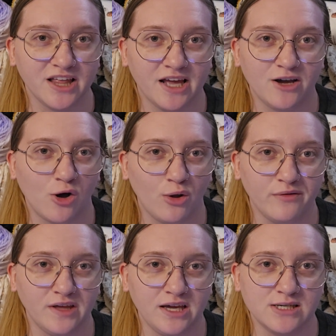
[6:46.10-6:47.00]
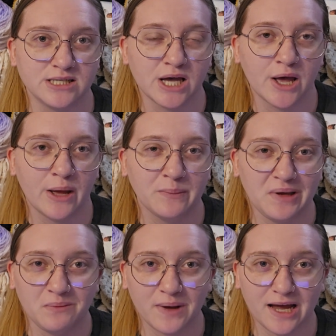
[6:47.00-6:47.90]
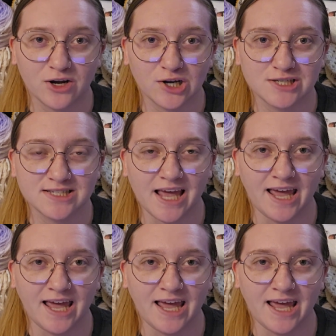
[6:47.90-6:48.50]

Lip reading: like all of these Peep patterns,